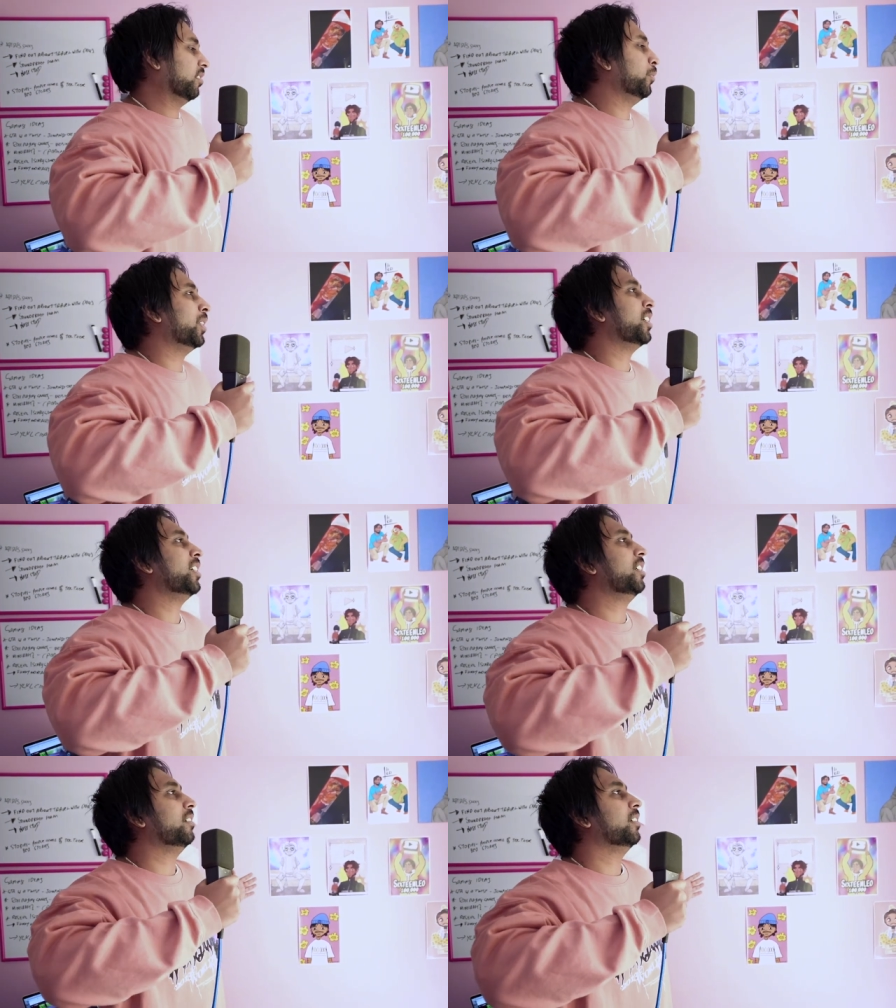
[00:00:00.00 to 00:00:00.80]
You want a
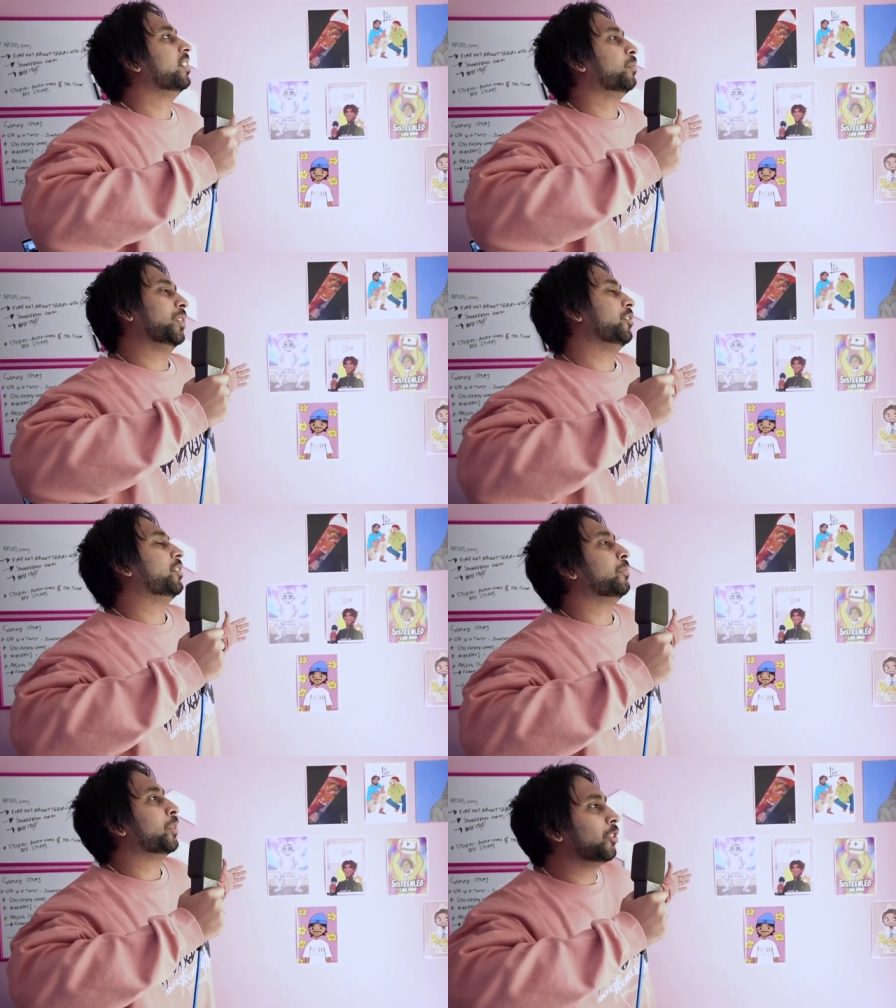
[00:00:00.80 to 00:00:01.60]
hug? Well, you
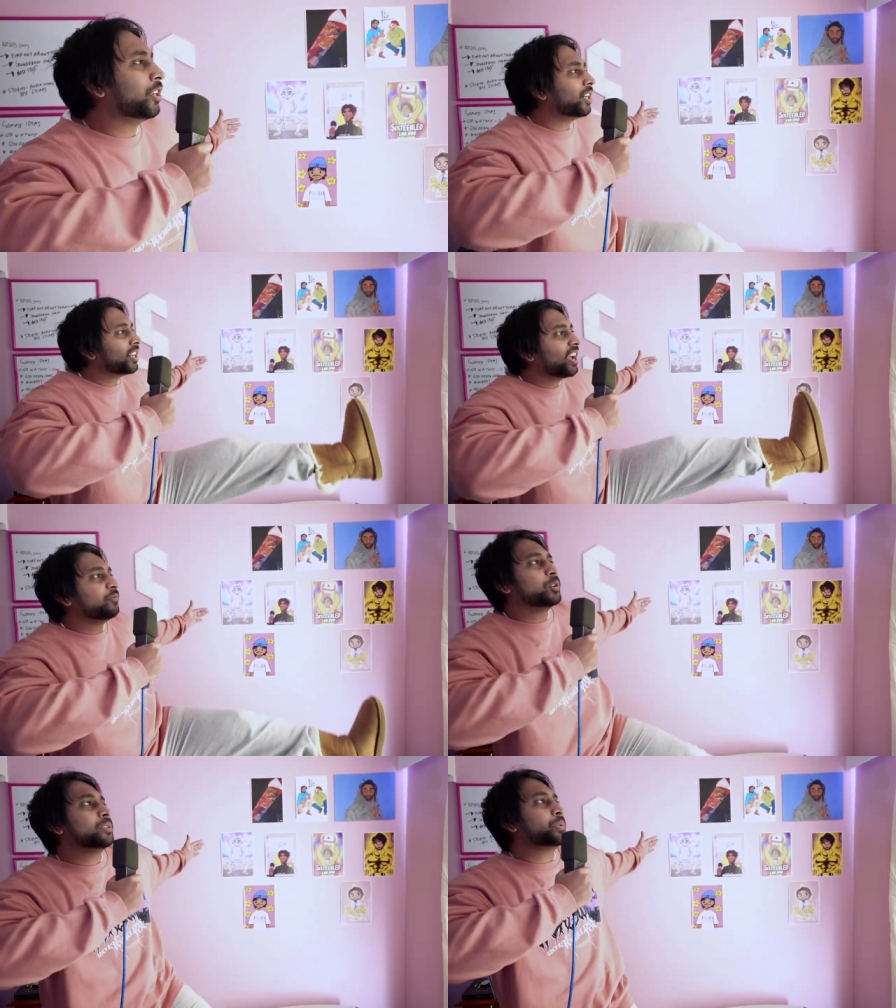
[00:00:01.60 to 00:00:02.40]
well you can't have
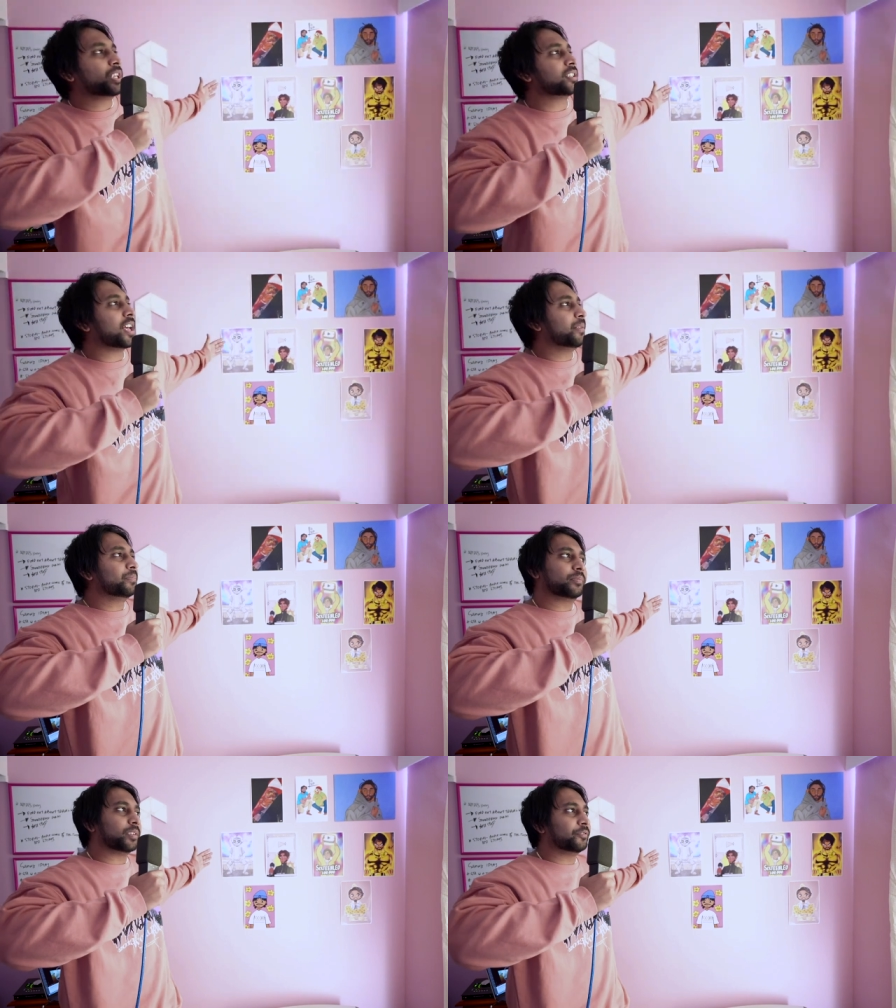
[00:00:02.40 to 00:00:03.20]
one because I'm a